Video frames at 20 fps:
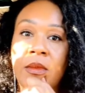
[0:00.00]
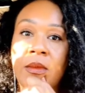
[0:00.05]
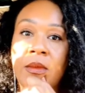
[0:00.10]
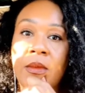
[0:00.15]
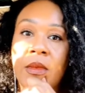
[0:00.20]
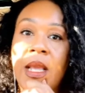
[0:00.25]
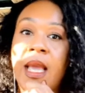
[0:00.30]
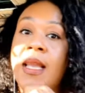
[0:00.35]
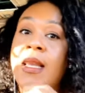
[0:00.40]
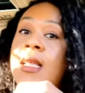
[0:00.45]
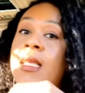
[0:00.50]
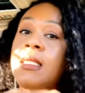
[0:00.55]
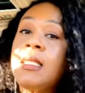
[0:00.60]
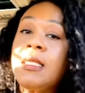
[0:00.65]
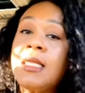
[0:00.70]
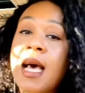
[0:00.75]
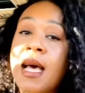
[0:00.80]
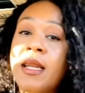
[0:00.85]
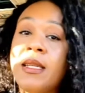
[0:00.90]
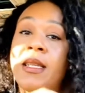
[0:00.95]
And this
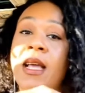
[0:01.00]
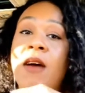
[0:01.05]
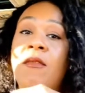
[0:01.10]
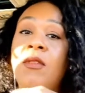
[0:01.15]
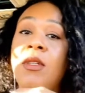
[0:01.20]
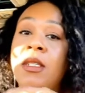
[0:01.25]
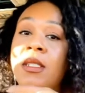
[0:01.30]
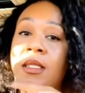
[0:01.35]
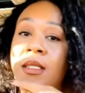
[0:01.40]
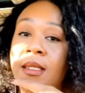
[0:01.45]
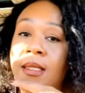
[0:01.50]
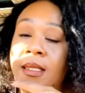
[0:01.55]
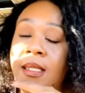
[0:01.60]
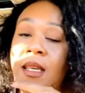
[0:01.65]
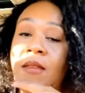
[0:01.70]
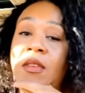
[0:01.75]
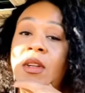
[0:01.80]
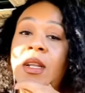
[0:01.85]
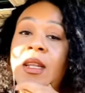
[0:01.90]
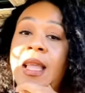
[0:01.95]
is how the devil is
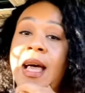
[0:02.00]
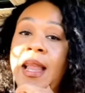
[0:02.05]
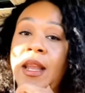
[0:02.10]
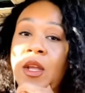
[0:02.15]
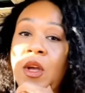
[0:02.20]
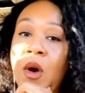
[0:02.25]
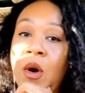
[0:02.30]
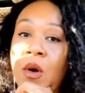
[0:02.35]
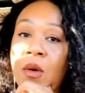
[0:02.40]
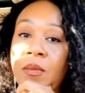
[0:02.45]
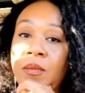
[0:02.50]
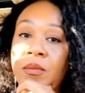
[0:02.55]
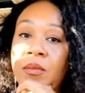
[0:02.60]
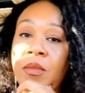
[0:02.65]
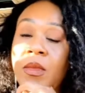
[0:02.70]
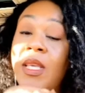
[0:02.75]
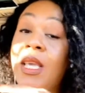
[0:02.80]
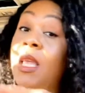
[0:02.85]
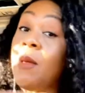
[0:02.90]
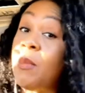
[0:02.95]
deceiving a lot of y'all.
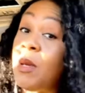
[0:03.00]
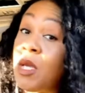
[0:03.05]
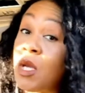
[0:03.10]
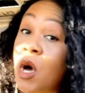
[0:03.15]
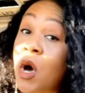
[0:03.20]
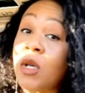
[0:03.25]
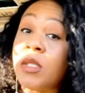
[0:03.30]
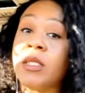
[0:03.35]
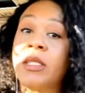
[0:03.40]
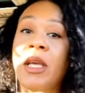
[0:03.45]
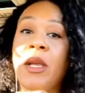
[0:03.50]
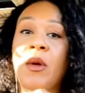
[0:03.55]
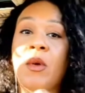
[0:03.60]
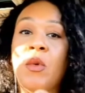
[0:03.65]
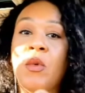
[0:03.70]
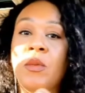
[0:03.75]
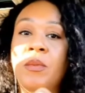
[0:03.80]
Keeping y'all single.